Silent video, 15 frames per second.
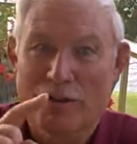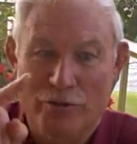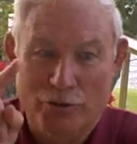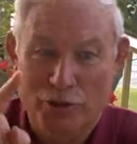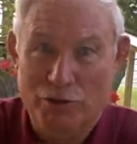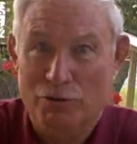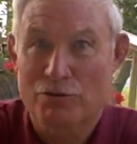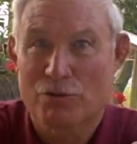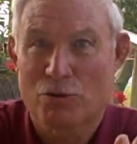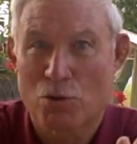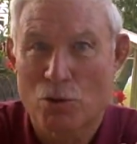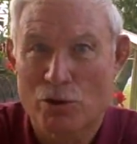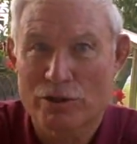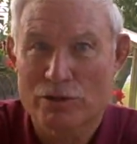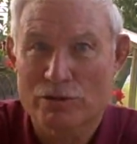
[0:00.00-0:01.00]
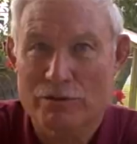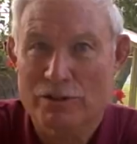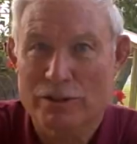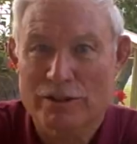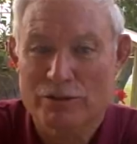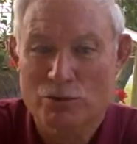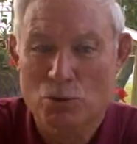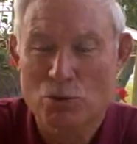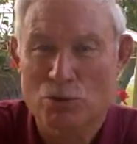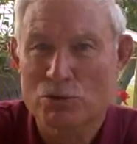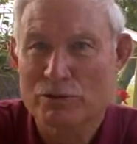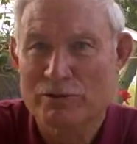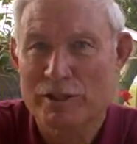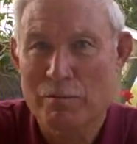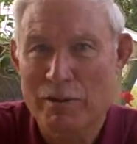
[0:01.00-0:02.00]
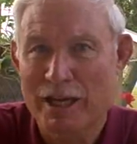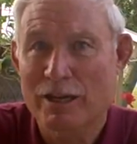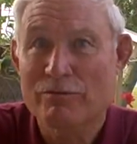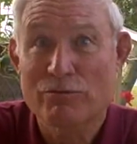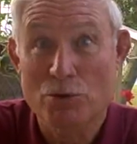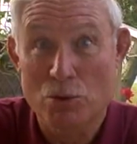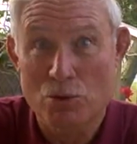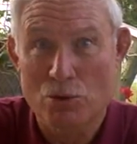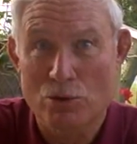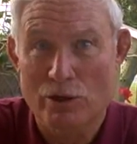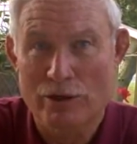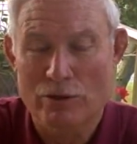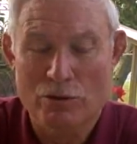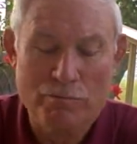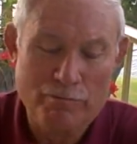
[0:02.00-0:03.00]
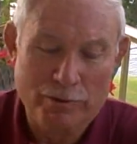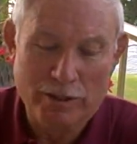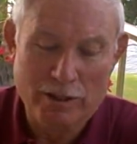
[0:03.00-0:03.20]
the oil demand for oil,